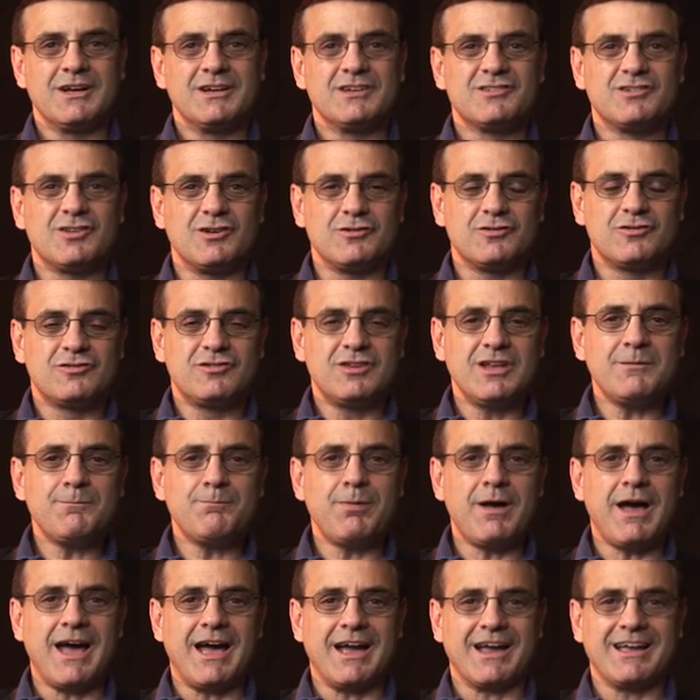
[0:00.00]
So sit
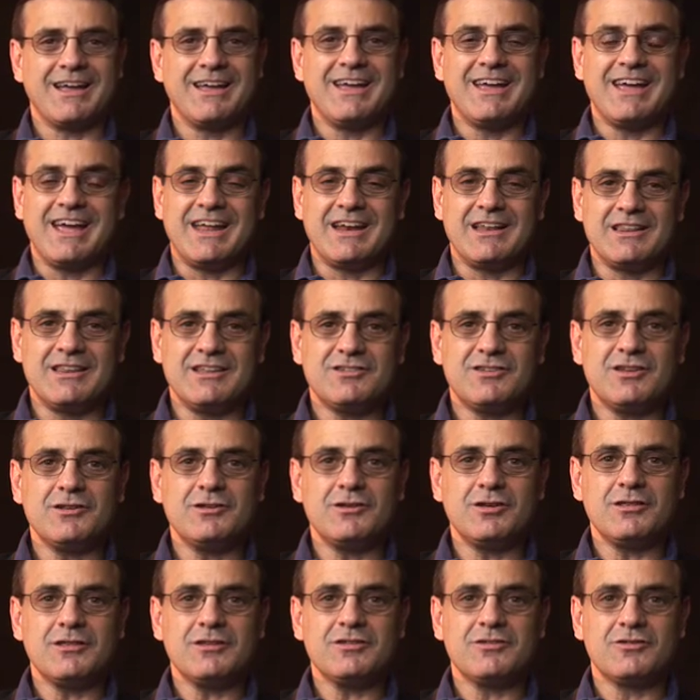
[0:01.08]
back and listen
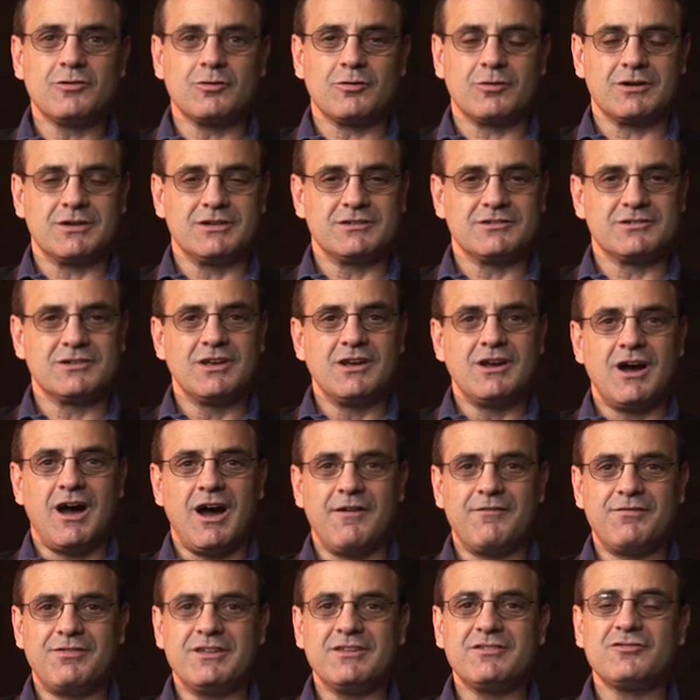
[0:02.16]
to the stories
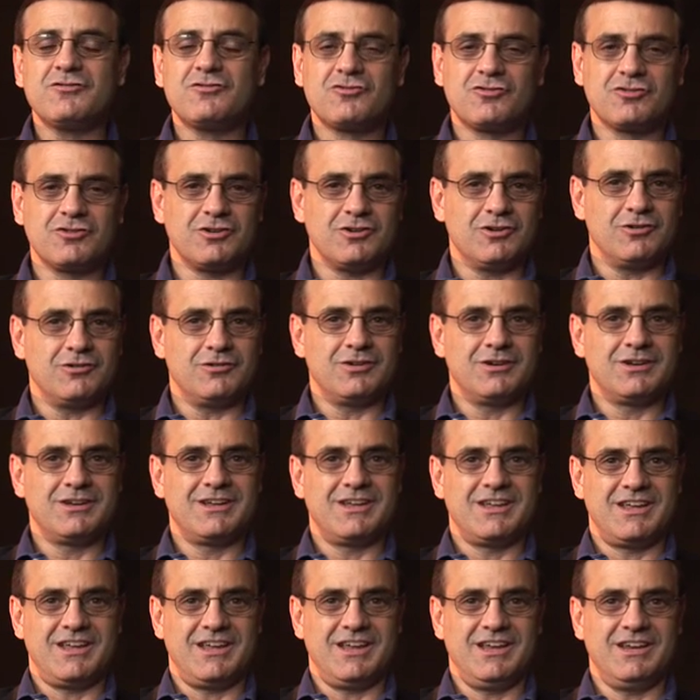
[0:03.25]
of this true
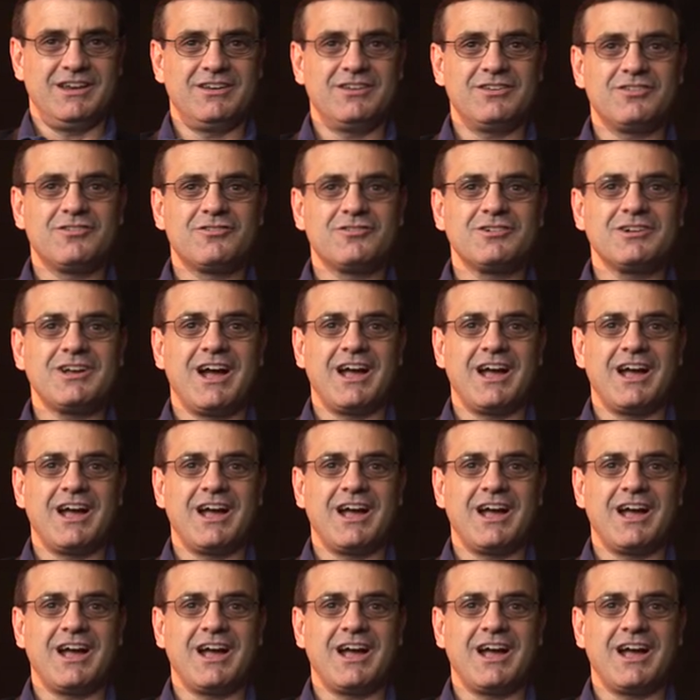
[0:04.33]
industry